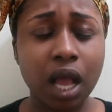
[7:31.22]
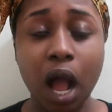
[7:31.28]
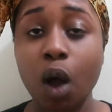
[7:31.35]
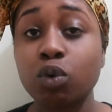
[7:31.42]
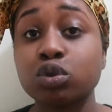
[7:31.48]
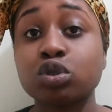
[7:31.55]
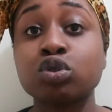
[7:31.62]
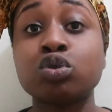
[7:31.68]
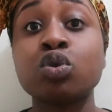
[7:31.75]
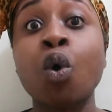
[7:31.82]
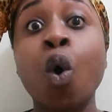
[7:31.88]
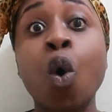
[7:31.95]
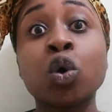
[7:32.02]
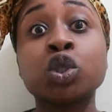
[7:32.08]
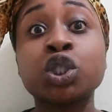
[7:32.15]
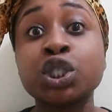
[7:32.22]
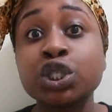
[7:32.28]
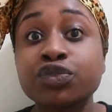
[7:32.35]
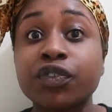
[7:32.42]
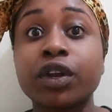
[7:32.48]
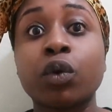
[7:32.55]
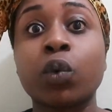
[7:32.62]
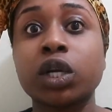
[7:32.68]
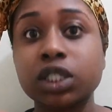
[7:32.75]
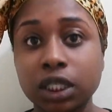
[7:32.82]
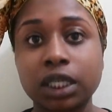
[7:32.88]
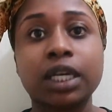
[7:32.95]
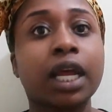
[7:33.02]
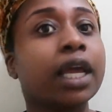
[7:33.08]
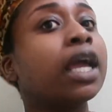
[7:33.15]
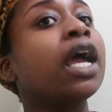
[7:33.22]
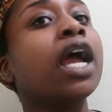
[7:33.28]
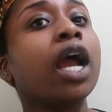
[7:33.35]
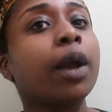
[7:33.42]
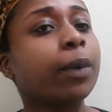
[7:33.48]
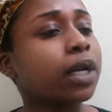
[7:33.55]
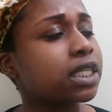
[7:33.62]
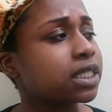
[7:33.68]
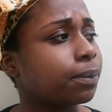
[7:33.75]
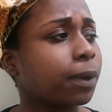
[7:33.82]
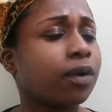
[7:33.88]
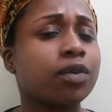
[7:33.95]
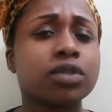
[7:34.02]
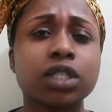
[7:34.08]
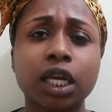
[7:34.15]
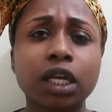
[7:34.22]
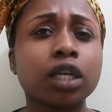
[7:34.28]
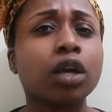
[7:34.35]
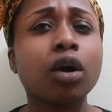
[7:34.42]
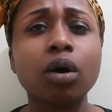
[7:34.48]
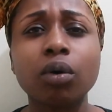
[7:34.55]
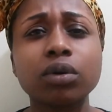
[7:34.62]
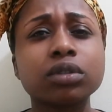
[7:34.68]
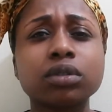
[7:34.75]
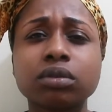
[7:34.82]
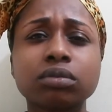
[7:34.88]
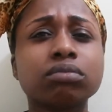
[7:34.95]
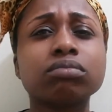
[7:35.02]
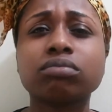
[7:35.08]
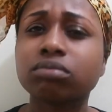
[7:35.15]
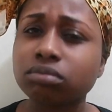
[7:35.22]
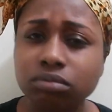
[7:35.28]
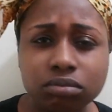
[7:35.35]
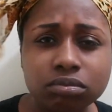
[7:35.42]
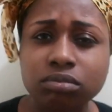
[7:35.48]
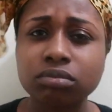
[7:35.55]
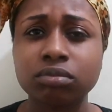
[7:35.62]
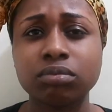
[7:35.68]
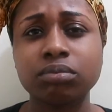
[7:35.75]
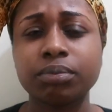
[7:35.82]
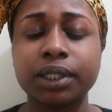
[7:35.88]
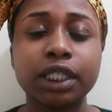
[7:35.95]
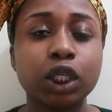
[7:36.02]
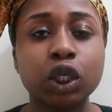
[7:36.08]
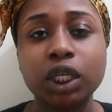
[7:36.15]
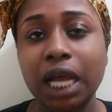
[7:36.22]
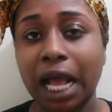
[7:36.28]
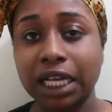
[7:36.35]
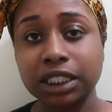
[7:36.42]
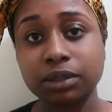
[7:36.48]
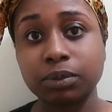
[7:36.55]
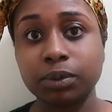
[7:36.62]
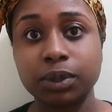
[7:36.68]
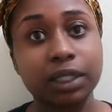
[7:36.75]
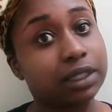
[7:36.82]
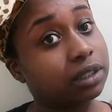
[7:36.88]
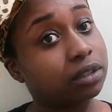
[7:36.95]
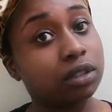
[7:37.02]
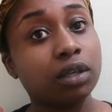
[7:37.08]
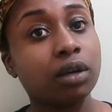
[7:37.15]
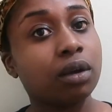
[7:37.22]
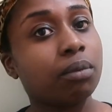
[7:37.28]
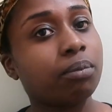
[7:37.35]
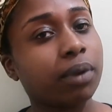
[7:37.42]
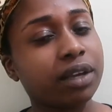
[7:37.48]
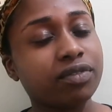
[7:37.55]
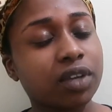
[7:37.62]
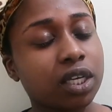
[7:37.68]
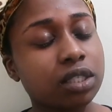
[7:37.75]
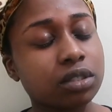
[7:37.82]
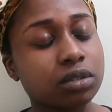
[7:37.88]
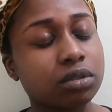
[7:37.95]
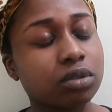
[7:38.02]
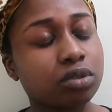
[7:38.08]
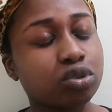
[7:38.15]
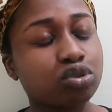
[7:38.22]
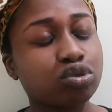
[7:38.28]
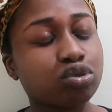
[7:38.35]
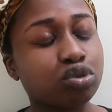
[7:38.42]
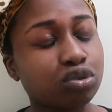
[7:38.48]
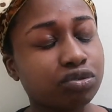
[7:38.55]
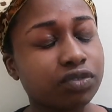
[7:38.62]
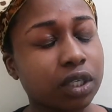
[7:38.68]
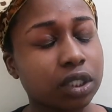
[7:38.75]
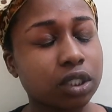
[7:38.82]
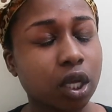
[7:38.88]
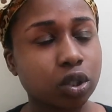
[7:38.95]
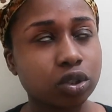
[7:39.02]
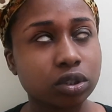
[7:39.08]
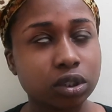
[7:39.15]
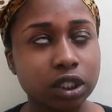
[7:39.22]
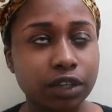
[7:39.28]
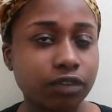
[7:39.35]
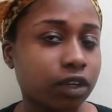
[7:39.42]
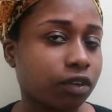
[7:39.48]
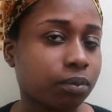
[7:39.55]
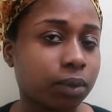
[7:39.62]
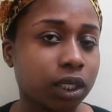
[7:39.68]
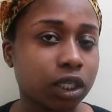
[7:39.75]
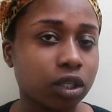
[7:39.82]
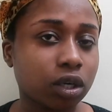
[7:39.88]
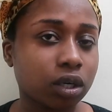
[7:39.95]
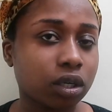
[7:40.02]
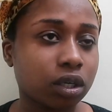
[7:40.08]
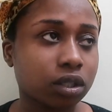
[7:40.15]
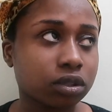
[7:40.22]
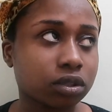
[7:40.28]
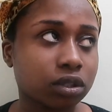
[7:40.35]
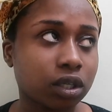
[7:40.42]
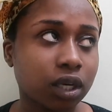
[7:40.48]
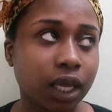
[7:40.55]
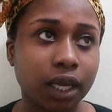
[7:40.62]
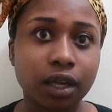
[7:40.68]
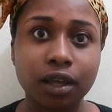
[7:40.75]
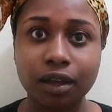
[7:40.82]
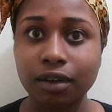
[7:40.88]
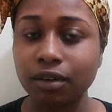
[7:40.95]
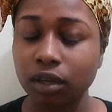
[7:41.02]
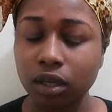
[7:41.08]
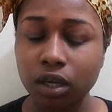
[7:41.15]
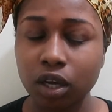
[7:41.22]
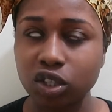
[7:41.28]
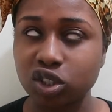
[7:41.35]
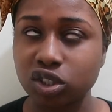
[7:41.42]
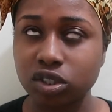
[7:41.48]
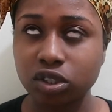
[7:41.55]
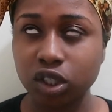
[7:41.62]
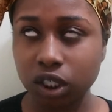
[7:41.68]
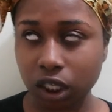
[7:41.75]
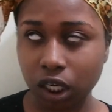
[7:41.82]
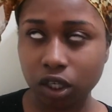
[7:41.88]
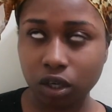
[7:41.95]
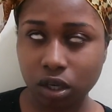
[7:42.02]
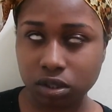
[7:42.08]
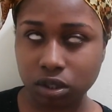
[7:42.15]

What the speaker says: I was so cheesed for the rest of the night. Everybody see me. Everyone's like, yo. But they couldn't ask me because my face. Screw face. I'll just give everybody their looks. Like, I was just looking at y'all.